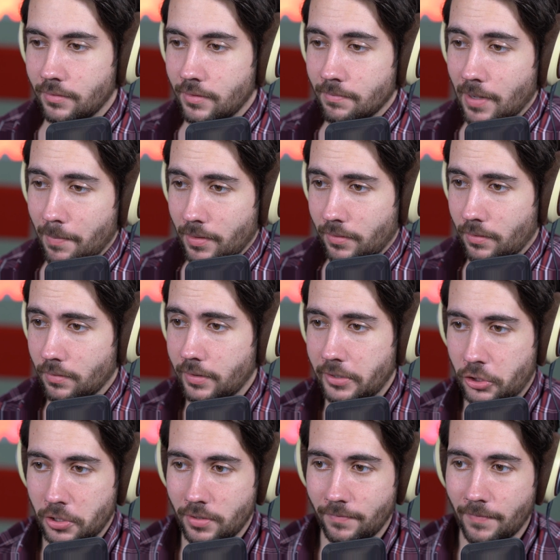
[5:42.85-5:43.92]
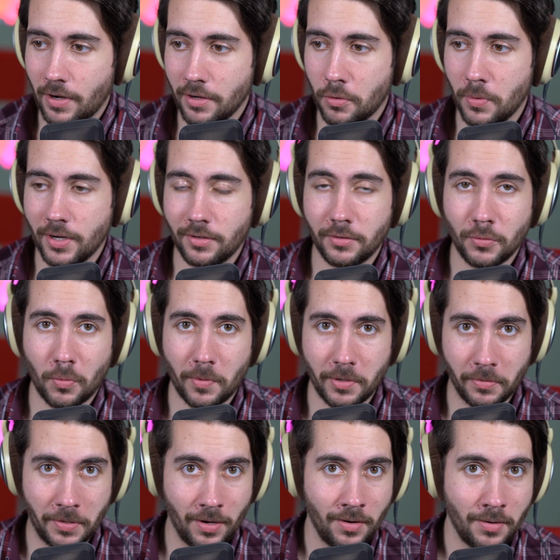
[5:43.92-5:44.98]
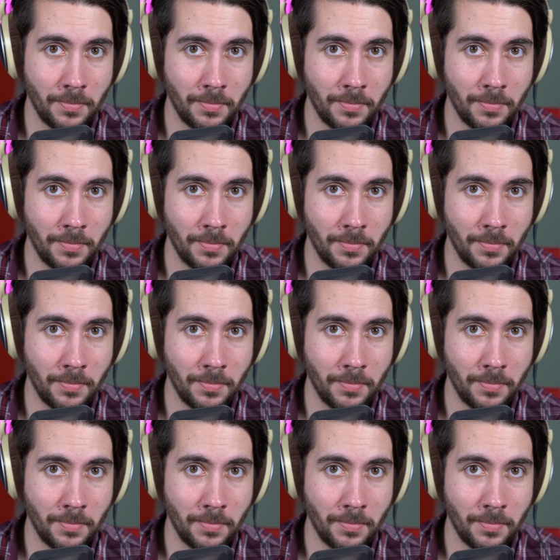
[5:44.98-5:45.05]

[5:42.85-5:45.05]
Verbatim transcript: You might be a little glitchy, very quick tutorial here,